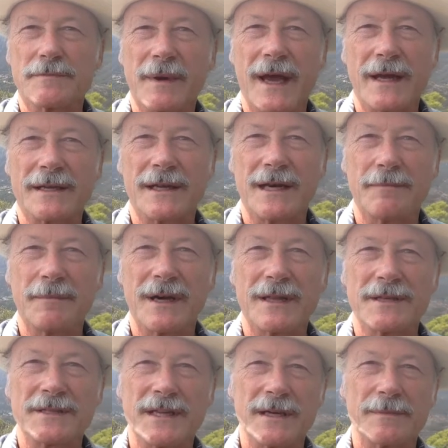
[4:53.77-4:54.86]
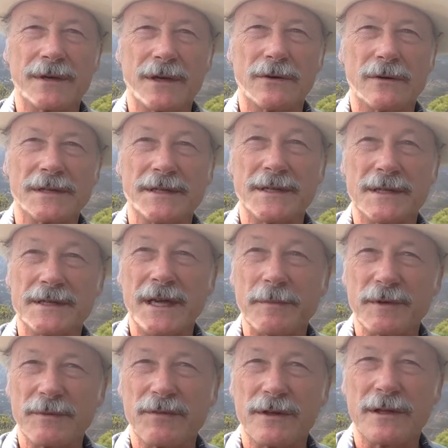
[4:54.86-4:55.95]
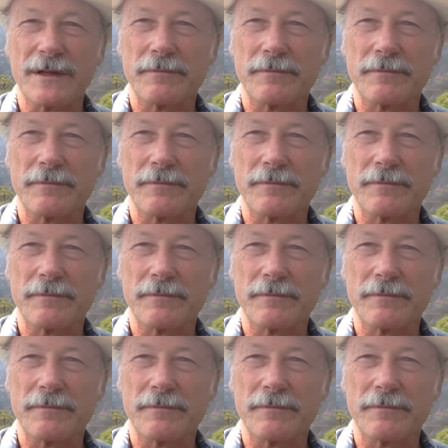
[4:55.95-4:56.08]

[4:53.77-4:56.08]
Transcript: backed up by the same gold is acceptable